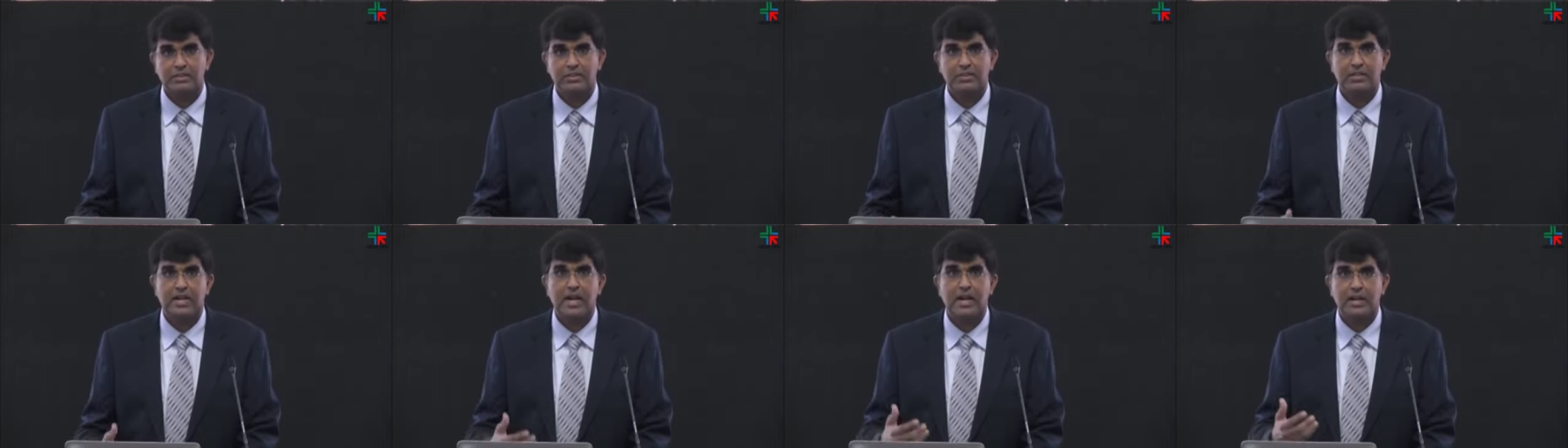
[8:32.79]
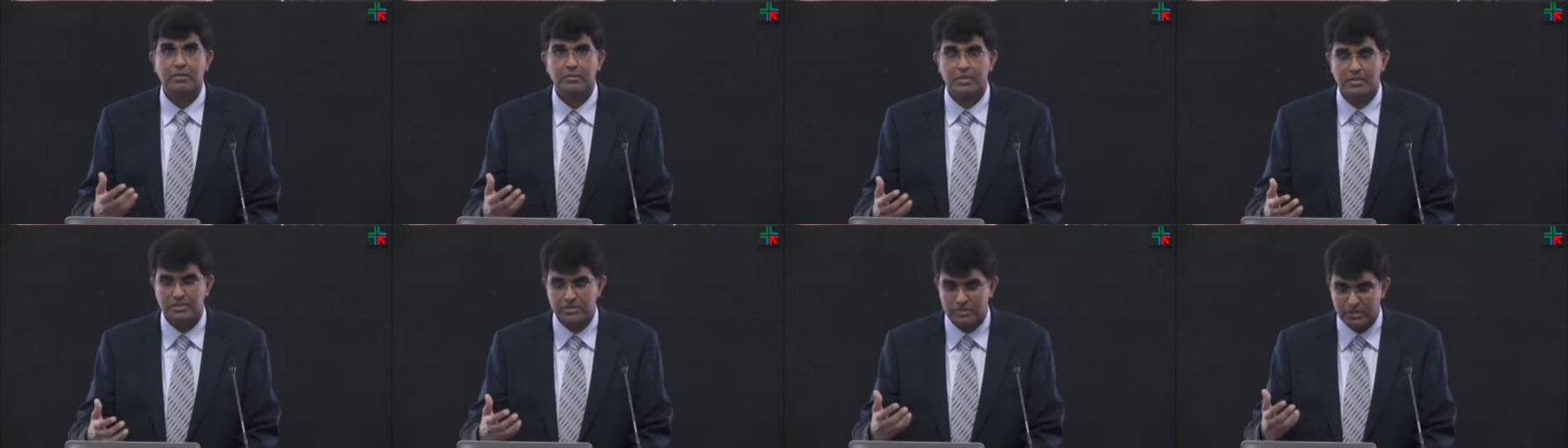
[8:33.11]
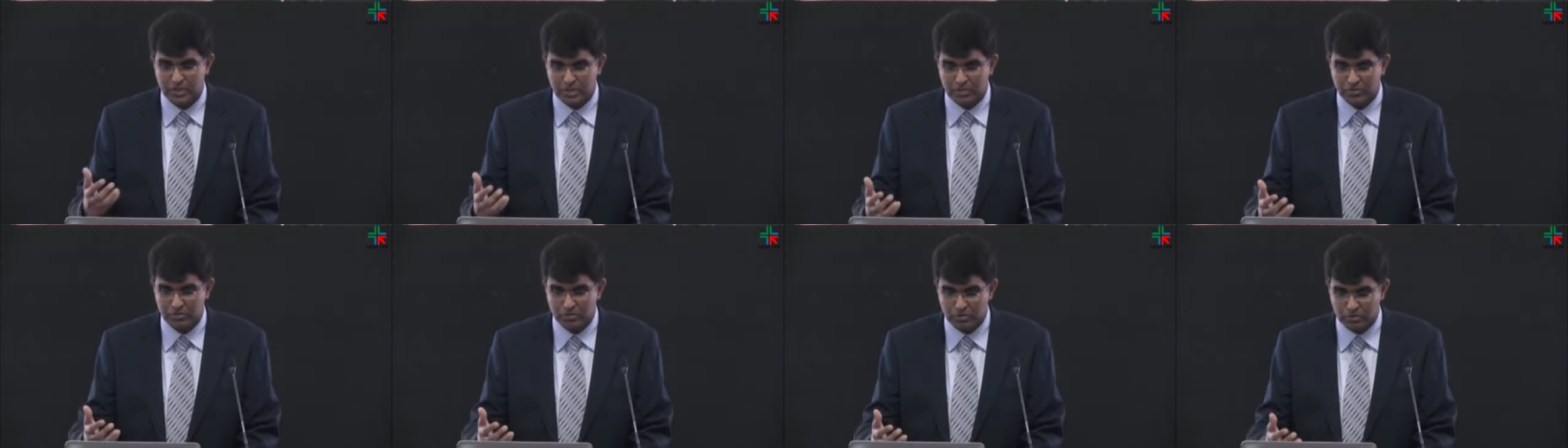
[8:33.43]
randomized
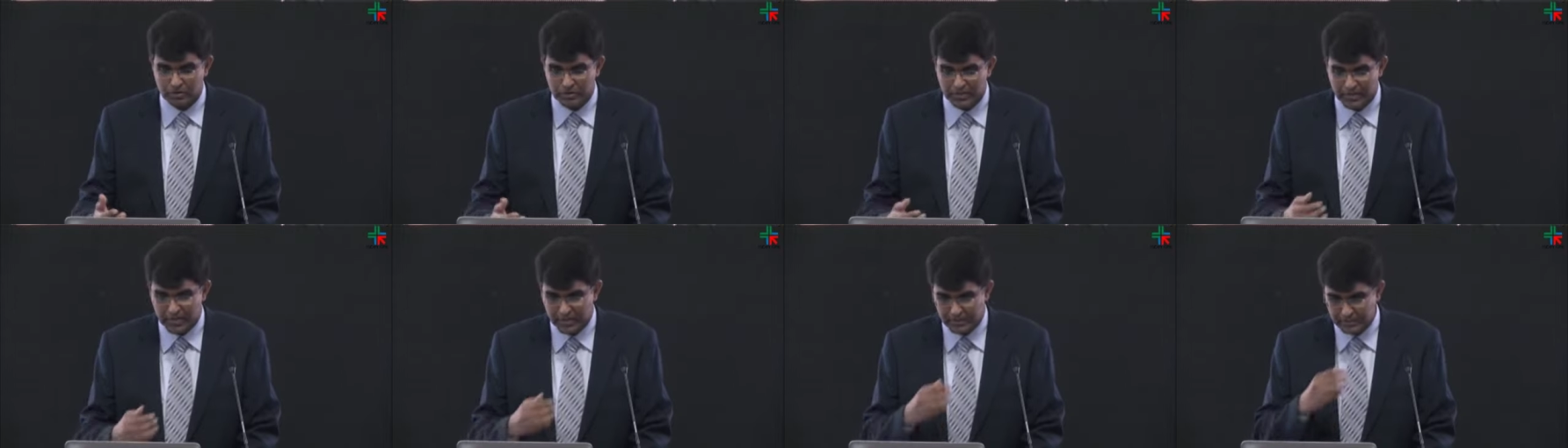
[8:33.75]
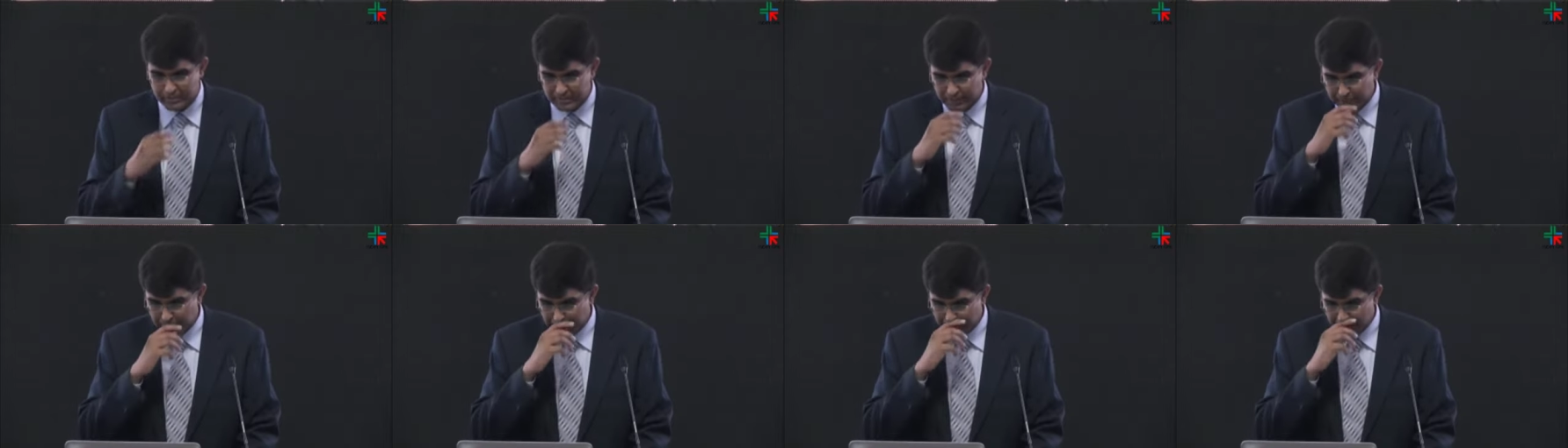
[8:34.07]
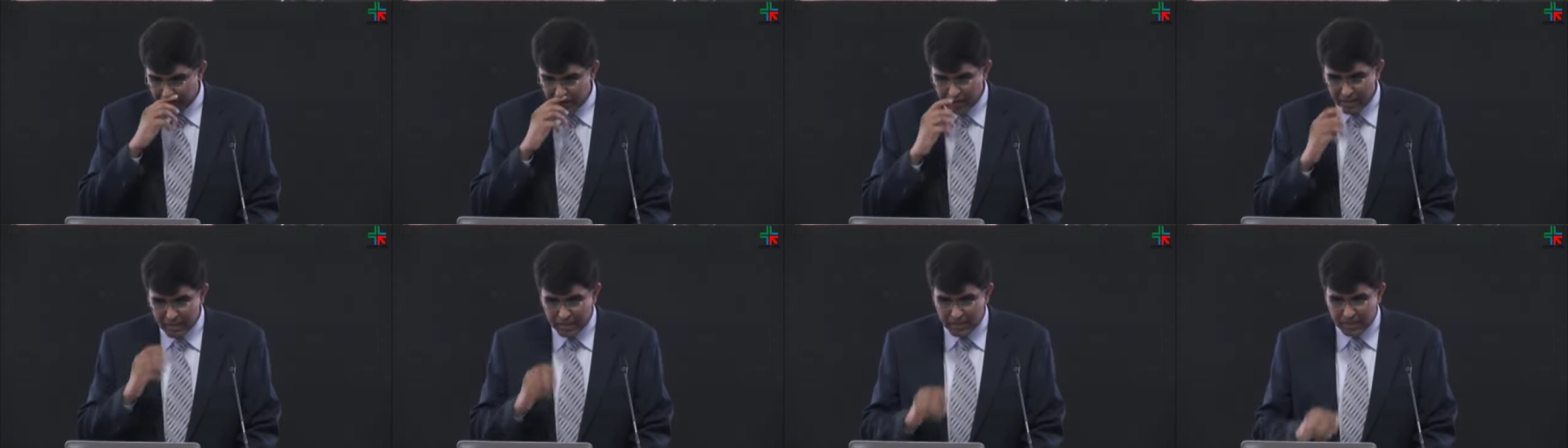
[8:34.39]
controlled trials.
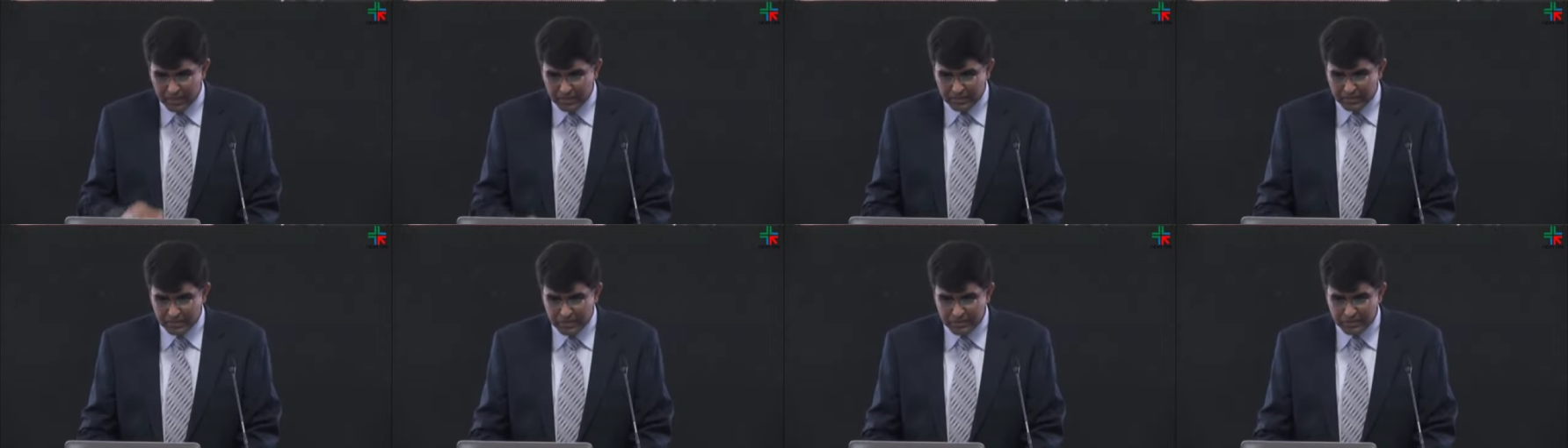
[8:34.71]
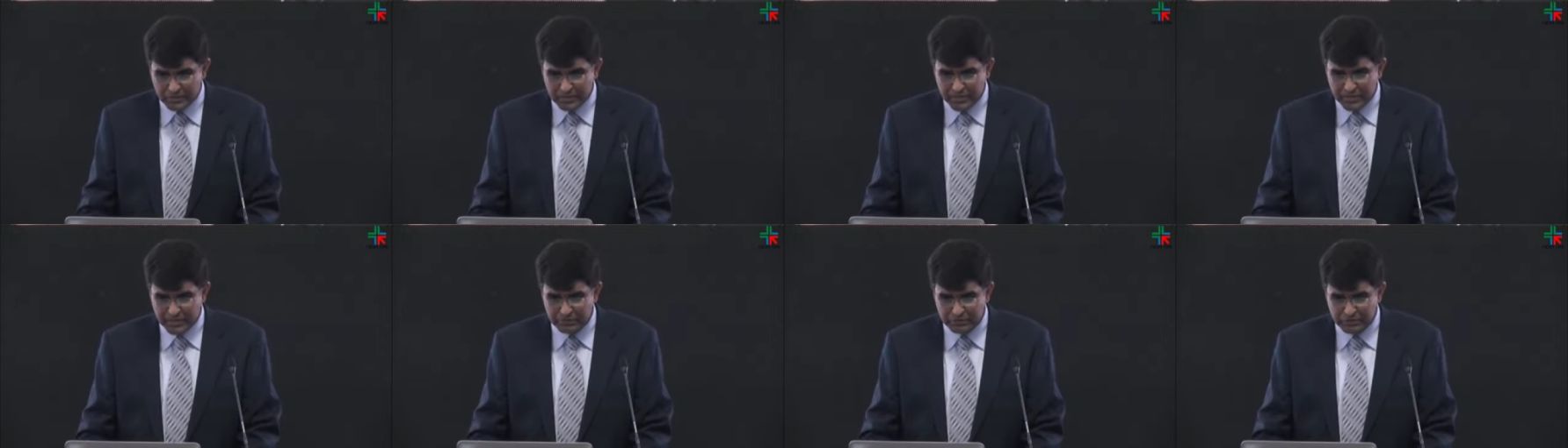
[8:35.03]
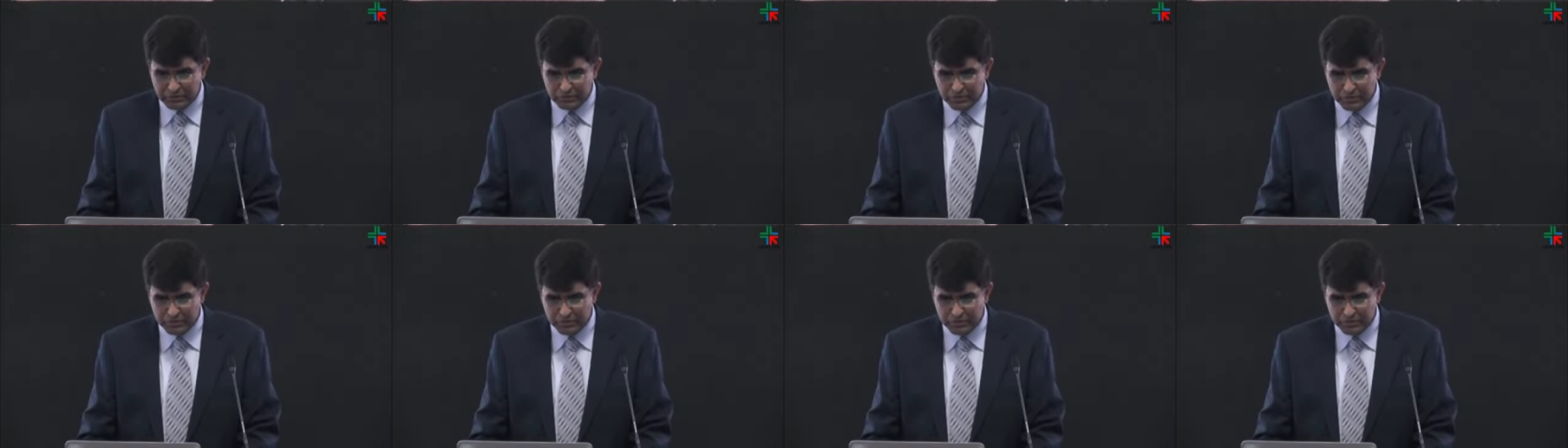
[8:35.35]
This study, which was